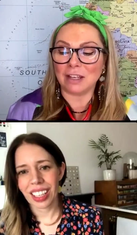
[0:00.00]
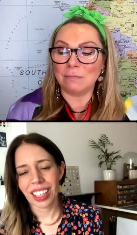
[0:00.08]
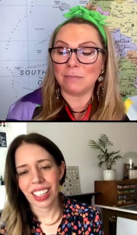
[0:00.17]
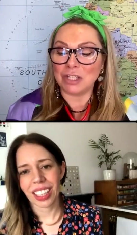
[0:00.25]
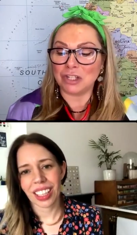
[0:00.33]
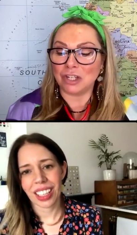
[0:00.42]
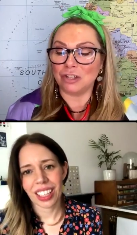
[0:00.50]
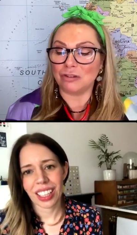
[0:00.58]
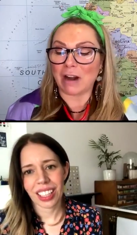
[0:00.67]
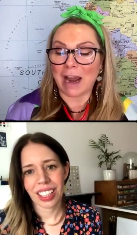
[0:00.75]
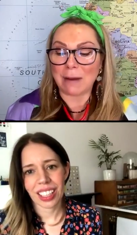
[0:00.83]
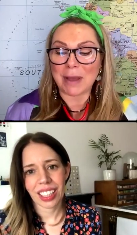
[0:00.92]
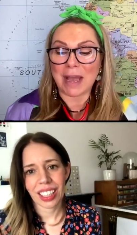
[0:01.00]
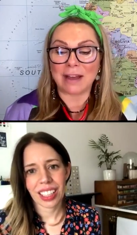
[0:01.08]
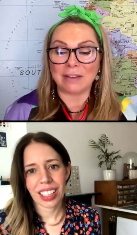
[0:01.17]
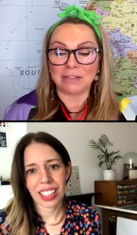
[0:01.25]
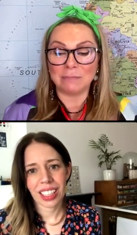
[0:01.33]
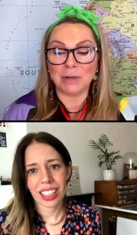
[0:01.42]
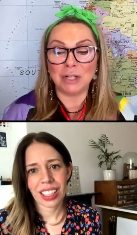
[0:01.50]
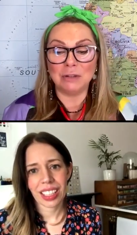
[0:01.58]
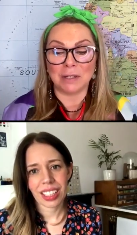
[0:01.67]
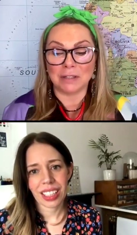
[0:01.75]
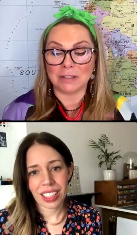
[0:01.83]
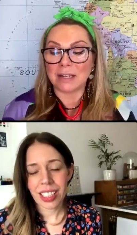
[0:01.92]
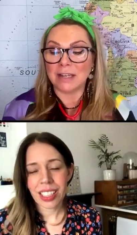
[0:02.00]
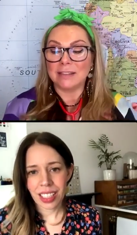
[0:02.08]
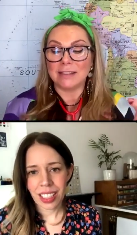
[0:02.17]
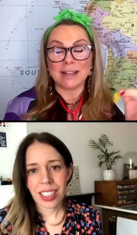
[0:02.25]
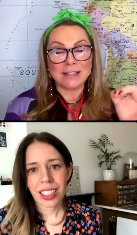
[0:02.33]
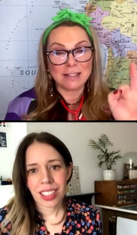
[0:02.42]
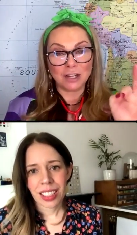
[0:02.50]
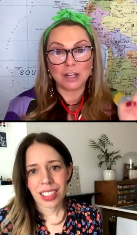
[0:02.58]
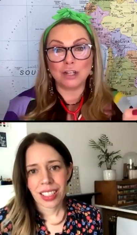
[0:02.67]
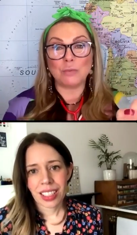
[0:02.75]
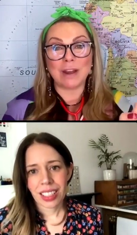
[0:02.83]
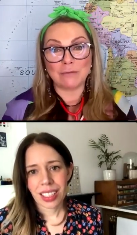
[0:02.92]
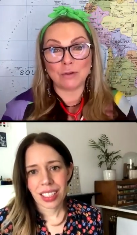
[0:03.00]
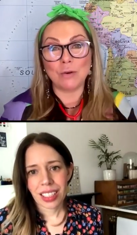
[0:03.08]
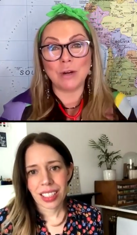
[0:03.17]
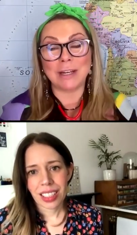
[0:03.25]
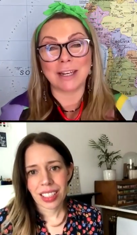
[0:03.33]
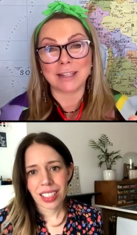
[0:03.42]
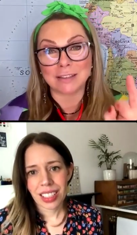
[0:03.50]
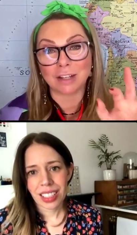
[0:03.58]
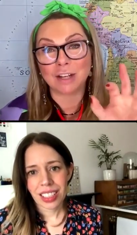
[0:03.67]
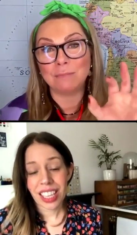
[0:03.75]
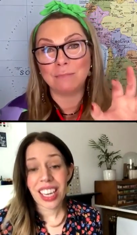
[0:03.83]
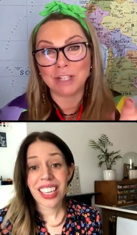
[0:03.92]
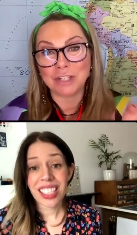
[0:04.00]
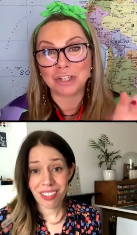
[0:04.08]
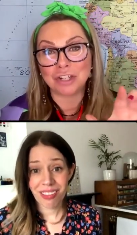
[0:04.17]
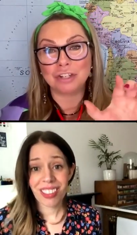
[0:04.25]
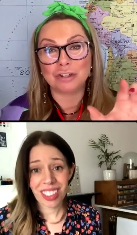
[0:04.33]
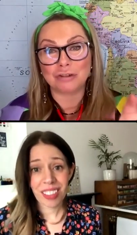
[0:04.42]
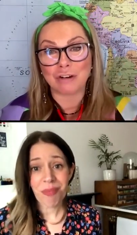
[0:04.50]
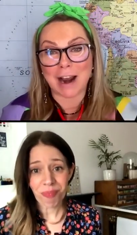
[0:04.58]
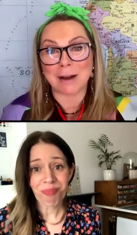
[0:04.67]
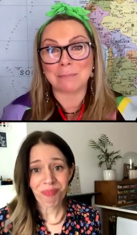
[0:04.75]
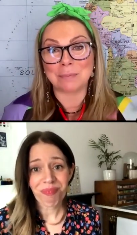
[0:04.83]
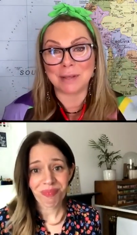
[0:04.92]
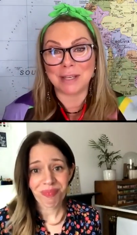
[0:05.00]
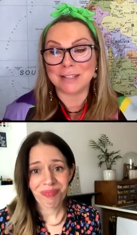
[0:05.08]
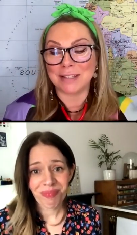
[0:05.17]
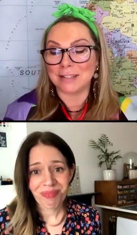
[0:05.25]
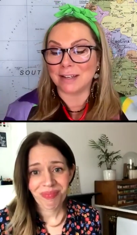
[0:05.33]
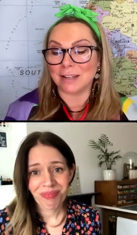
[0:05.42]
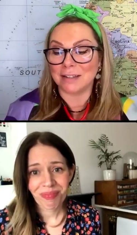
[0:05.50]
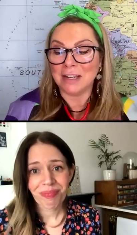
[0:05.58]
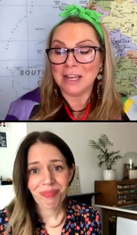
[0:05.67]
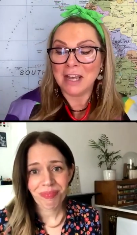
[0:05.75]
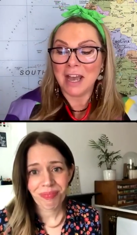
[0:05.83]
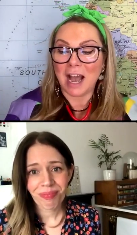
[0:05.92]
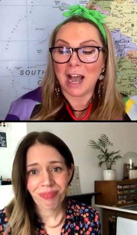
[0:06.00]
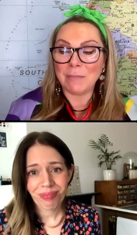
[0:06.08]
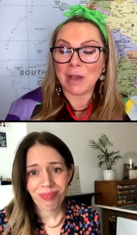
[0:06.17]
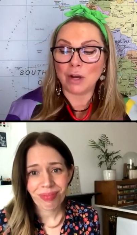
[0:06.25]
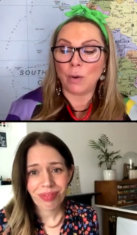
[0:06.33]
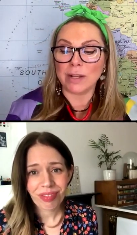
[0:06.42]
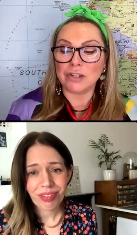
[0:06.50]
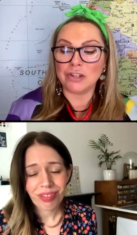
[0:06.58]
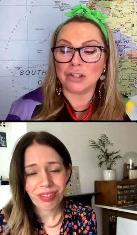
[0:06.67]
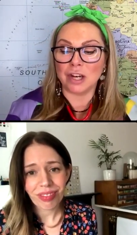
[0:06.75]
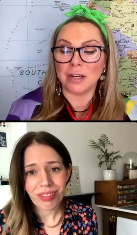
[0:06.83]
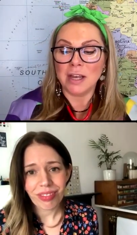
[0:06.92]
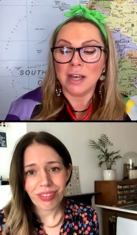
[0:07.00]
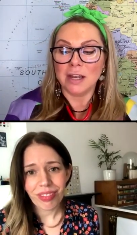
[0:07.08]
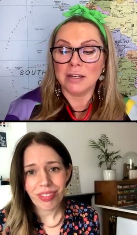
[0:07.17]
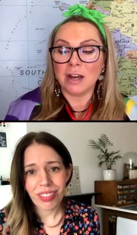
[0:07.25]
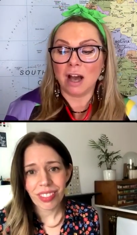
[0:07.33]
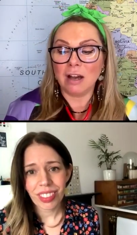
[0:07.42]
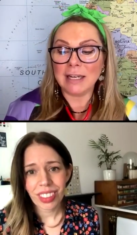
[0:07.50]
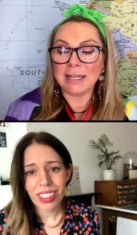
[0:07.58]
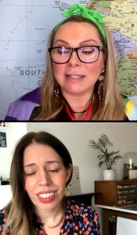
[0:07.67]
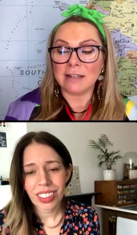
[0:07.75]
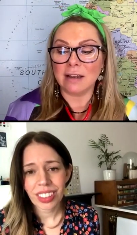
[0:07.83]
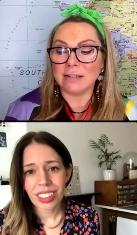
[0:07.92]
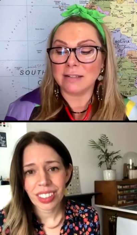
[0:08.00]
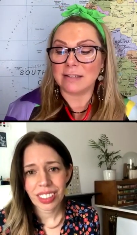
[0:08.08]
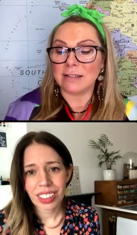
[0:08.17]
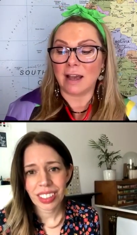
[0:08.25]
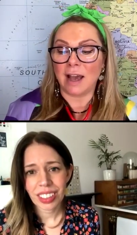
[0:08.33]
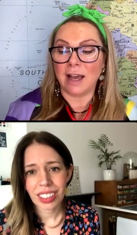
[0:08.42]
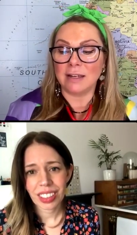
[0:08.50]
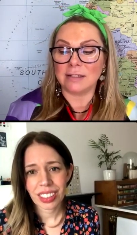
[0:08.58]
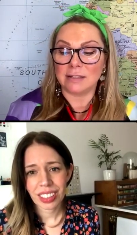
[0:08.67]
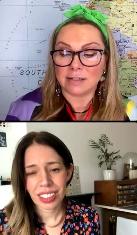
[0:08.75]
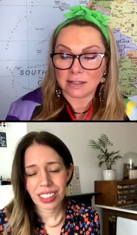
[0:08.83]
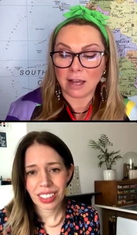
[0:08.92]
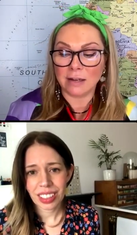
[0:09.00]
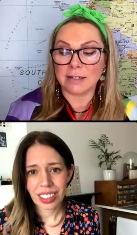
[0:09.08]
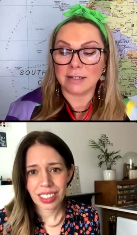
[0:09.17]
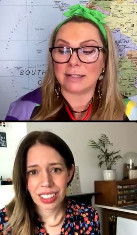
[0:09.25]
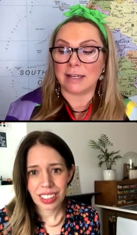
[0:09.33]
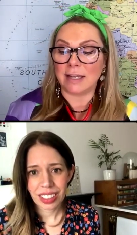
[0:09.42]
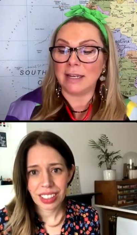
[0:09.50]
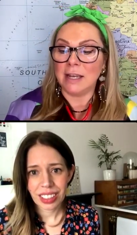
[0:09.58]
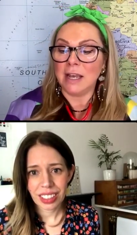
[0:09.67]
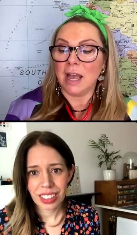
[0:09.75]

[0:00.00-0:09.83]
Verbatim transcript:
Speaker 1: commission trap at the moment. That's a good way of calling it the commission yeah. trap, mm-hmm. isn't it? Mm-hmm. Um, a question, Nali Dance uh, Dancy,